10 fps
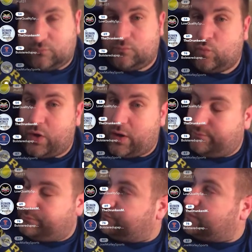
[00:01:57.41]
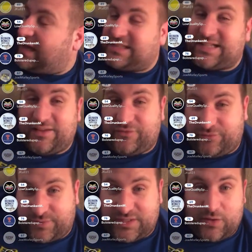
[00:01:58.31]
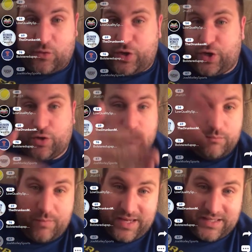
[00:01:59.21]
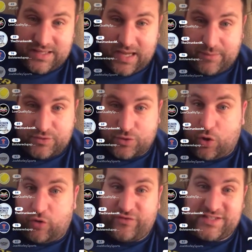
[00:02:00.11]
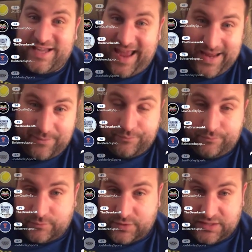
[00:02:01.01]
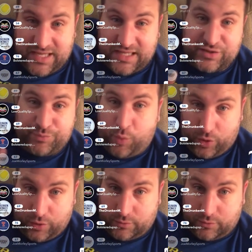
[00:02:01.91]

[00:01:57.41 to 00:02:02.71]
Well, as I've said on here many times, golf is a game. It is not a sport.